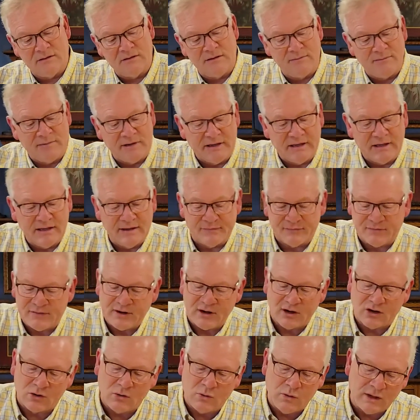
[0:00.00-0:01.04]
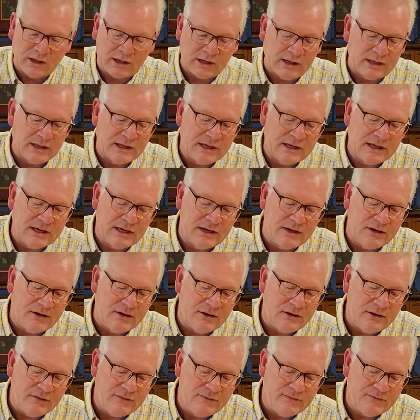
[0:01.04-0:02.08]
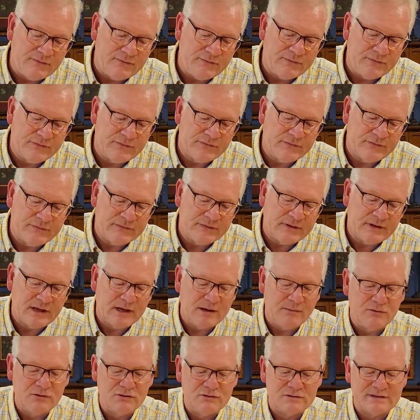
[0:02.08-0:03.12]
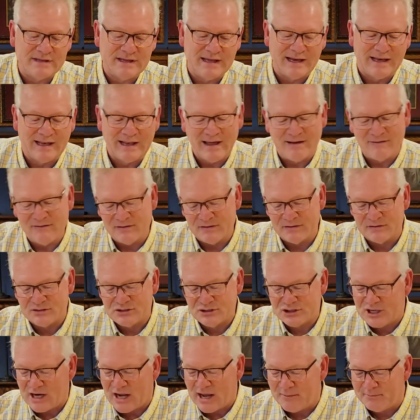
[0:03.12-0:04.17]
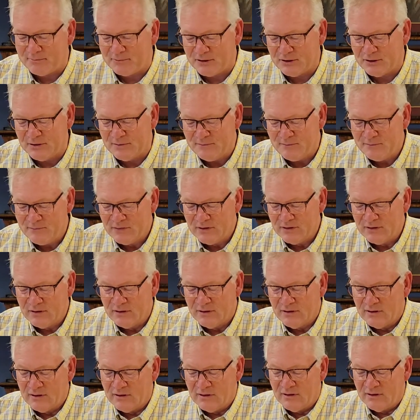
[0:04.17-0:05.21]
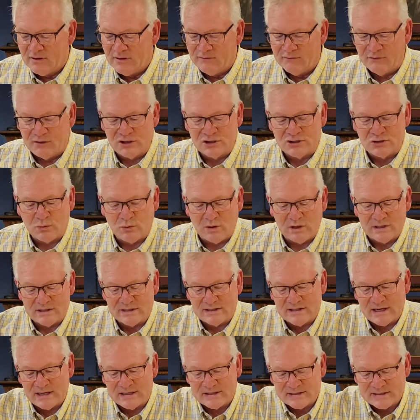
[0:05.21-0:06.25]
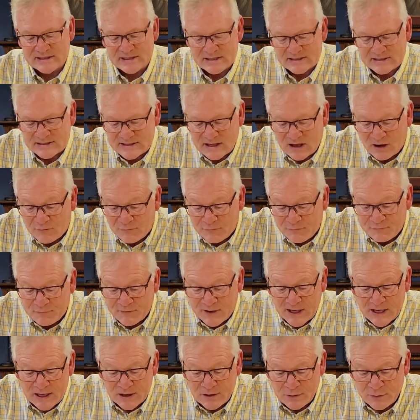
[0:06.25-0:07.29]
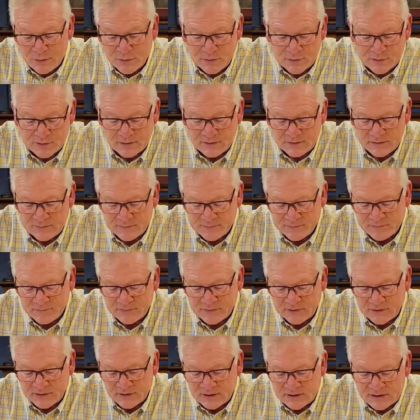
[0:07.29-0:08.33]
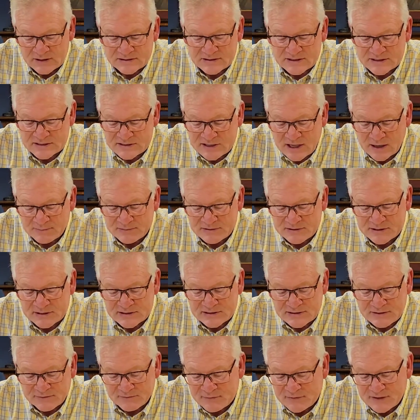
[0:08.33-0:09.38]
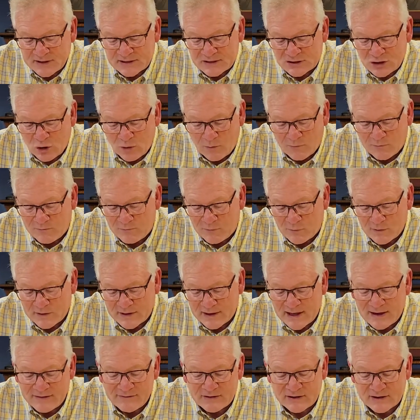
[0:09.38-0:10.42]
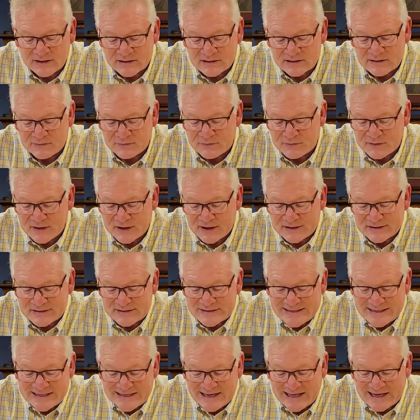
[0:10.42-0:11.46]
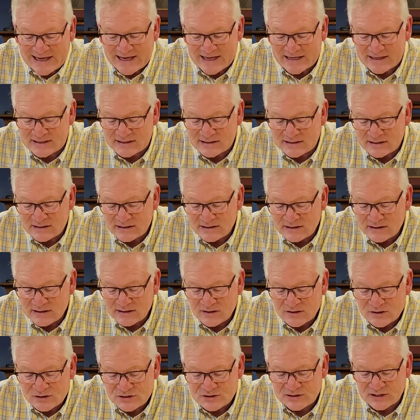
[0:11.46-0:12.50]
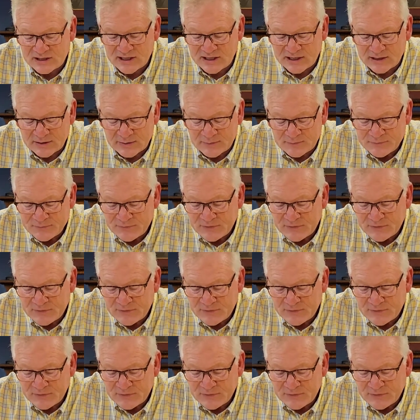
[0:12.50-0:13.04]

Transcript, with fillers: Let me get there quickly here. Hebrews, the 11th chapter. Verse 1 says this Now faith is the substance of things hoped for, the evidence of things not seen.